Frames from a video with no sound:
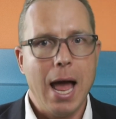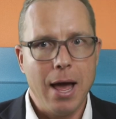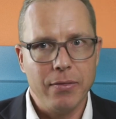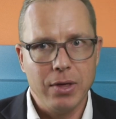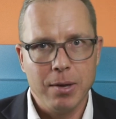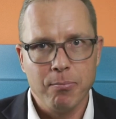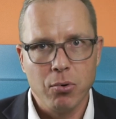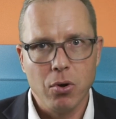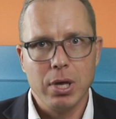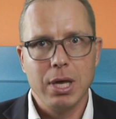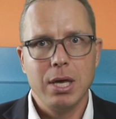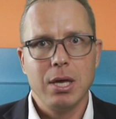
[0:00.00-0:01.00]
and the
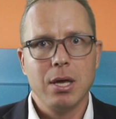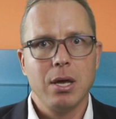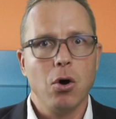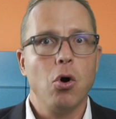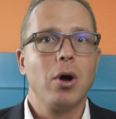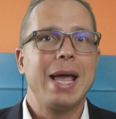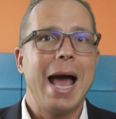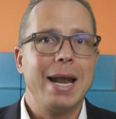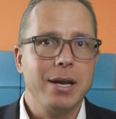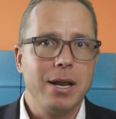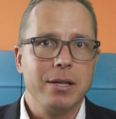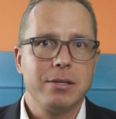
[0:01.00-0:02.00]
employee or
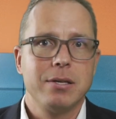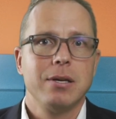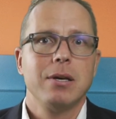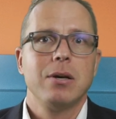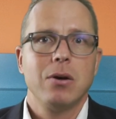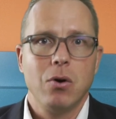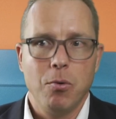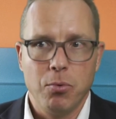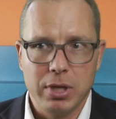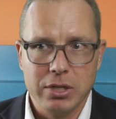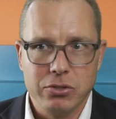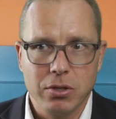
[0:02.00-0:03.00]
candidate or
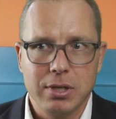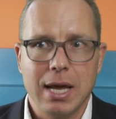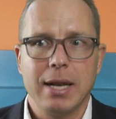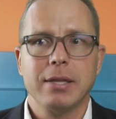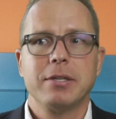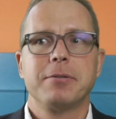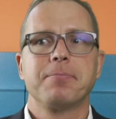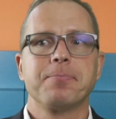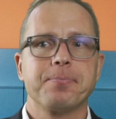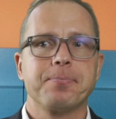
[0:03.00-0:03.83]
potential talent.